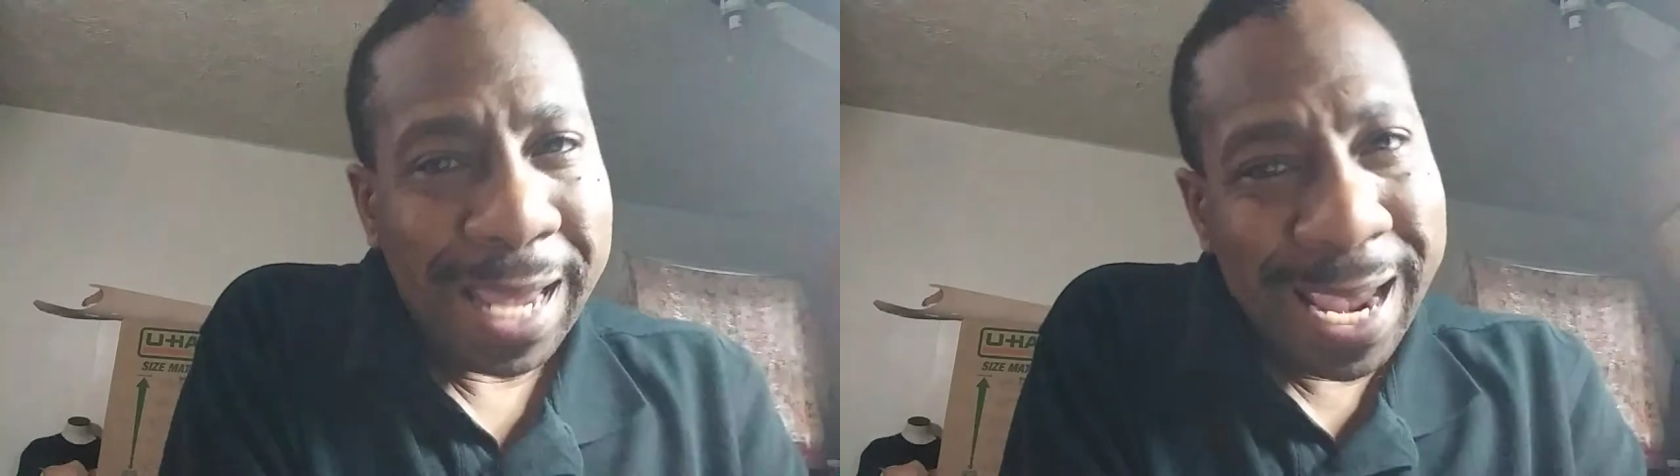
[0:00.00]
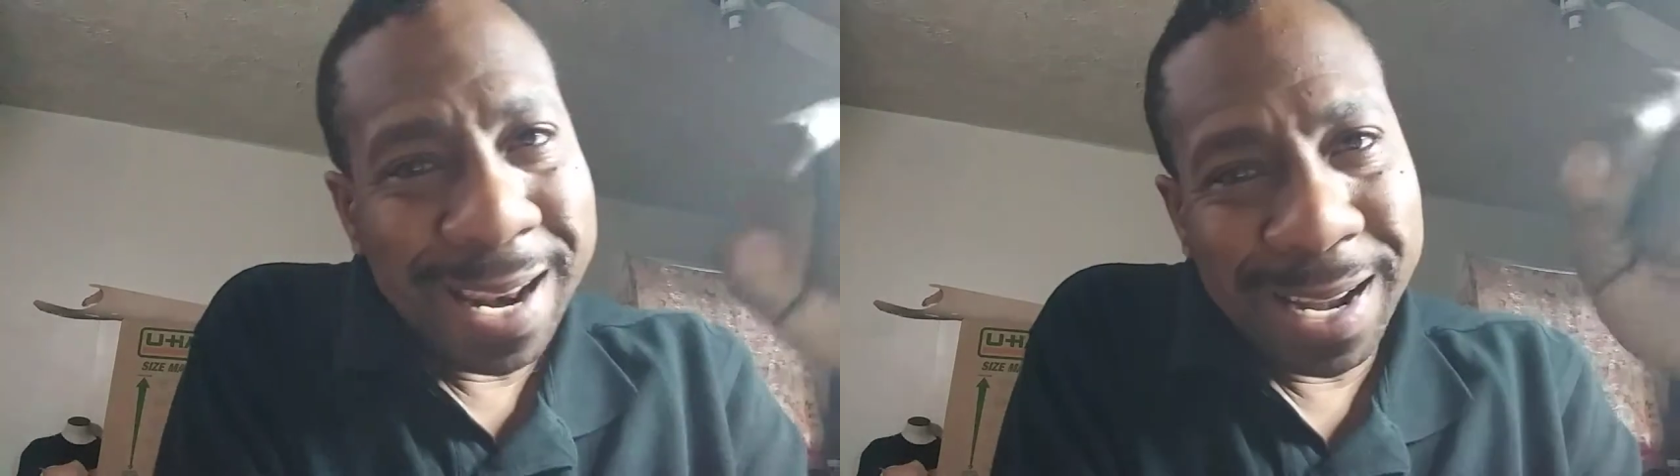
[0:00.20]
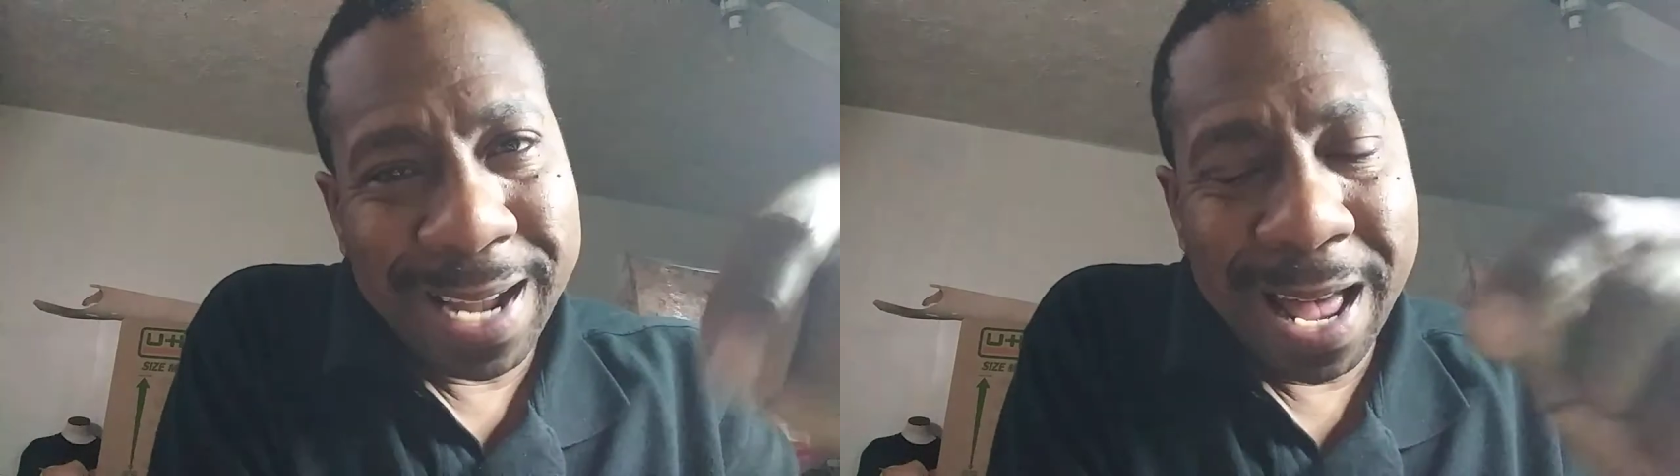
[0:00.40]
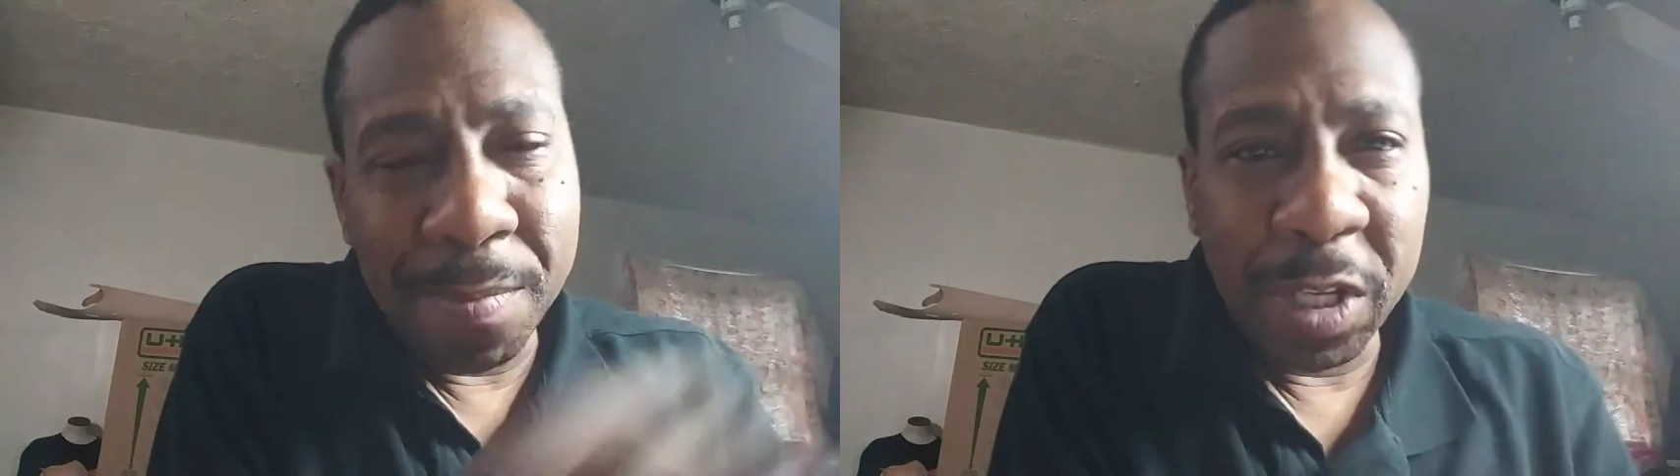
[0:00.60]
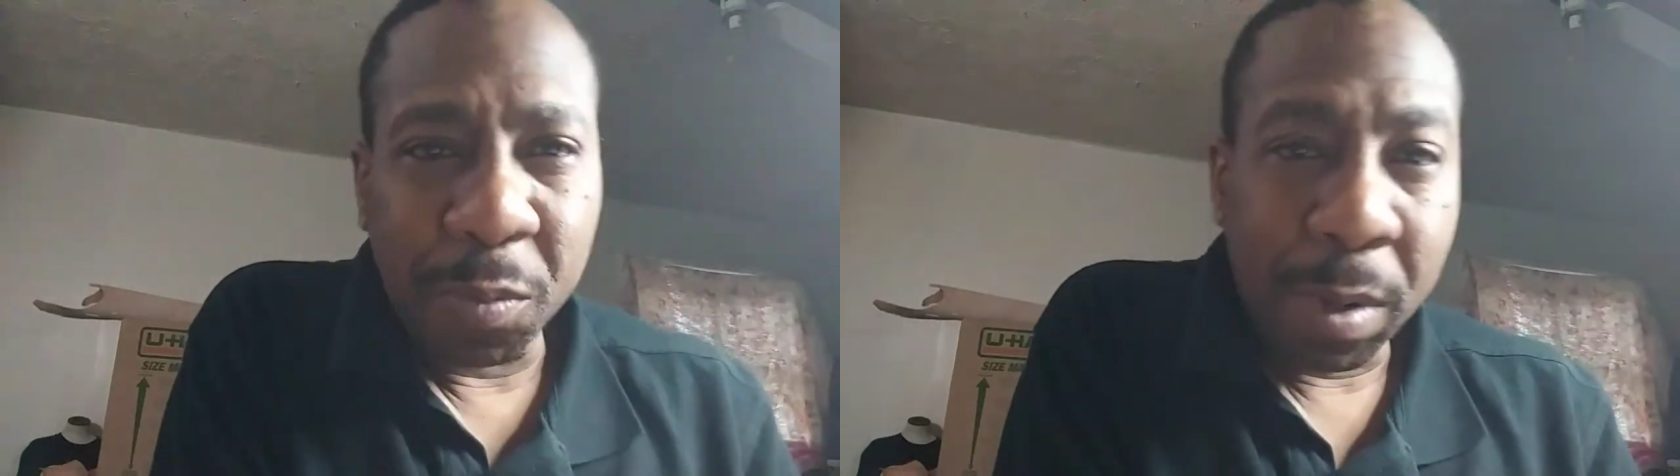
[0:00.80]
in the
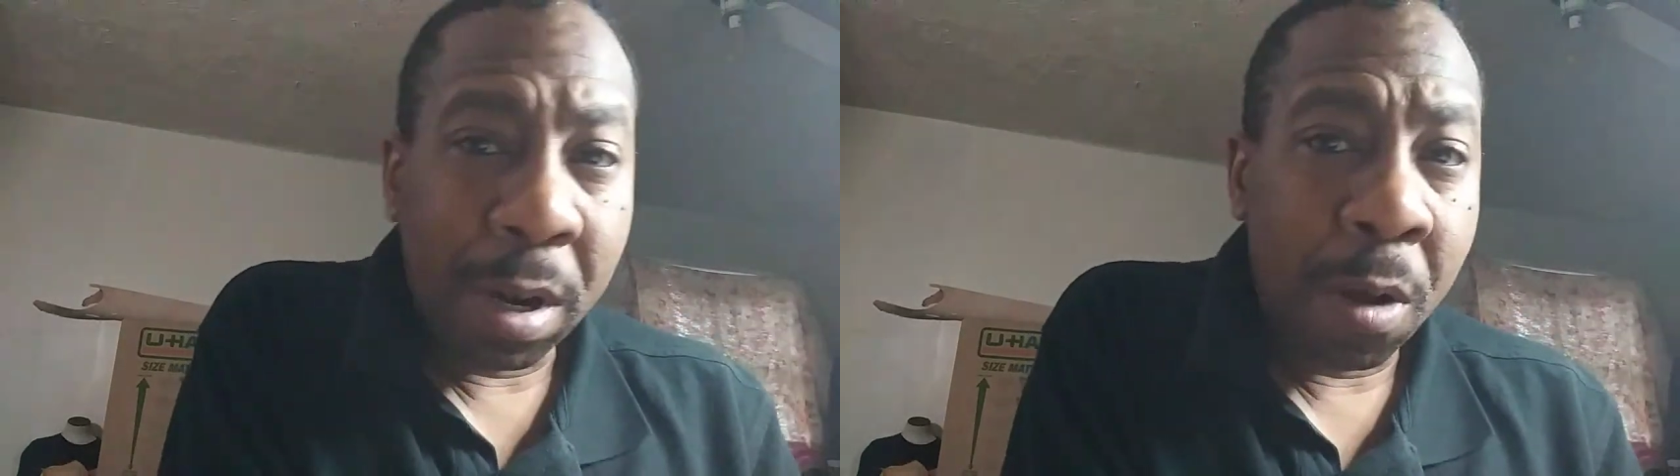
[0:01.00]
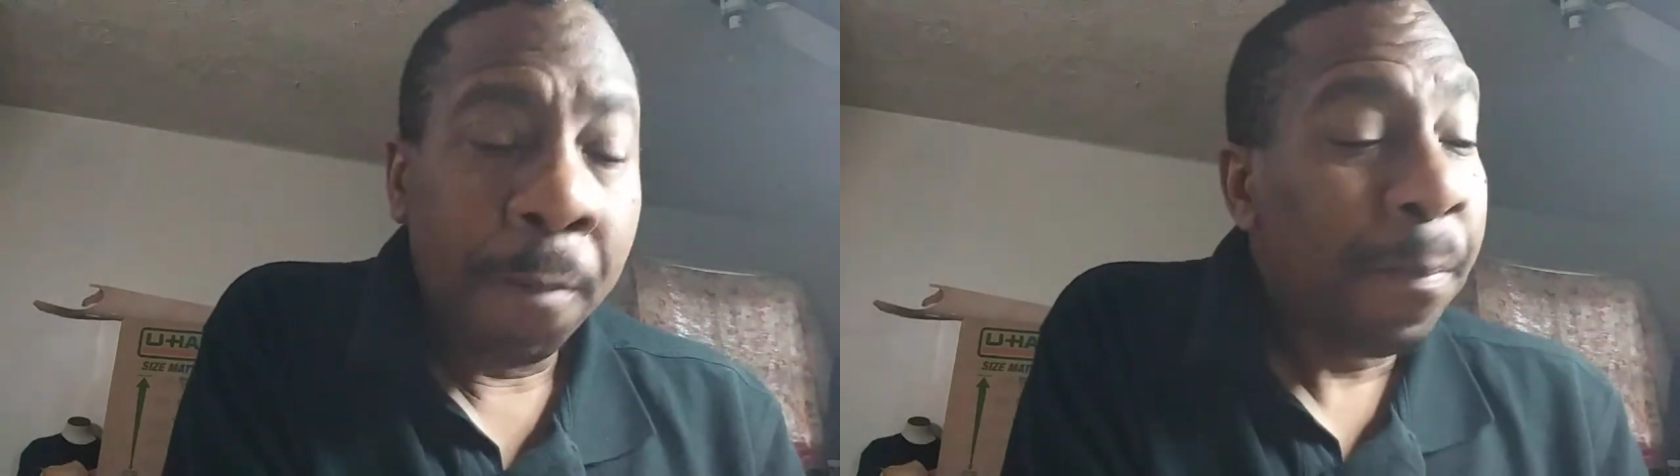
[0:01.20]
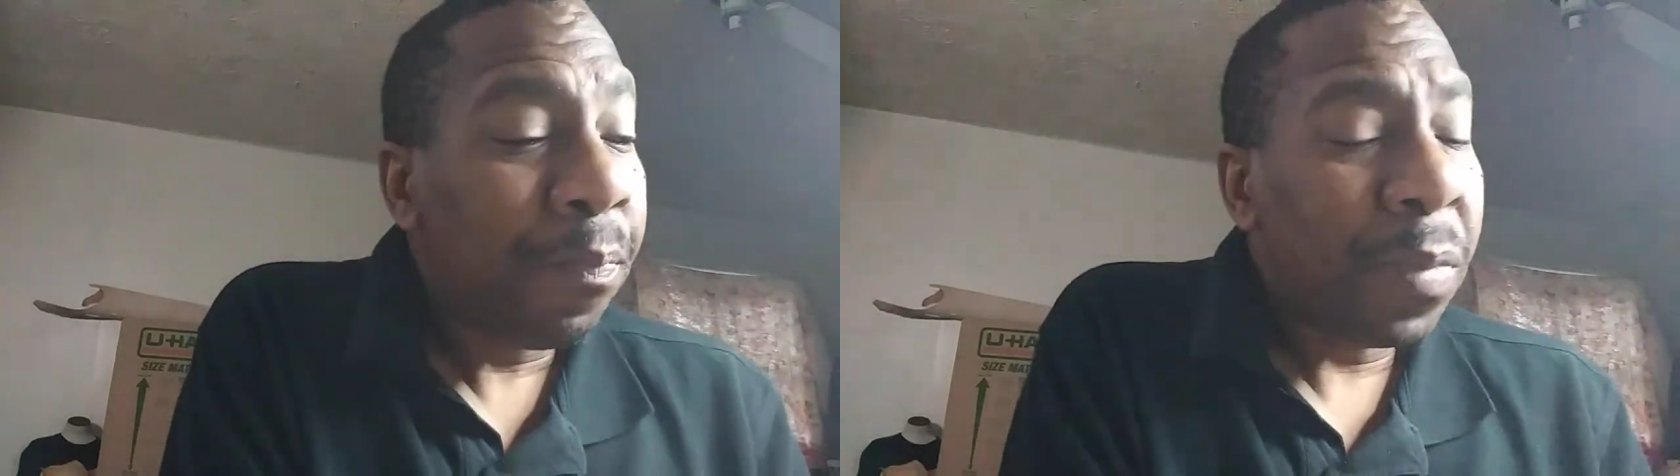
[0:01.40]
comments below.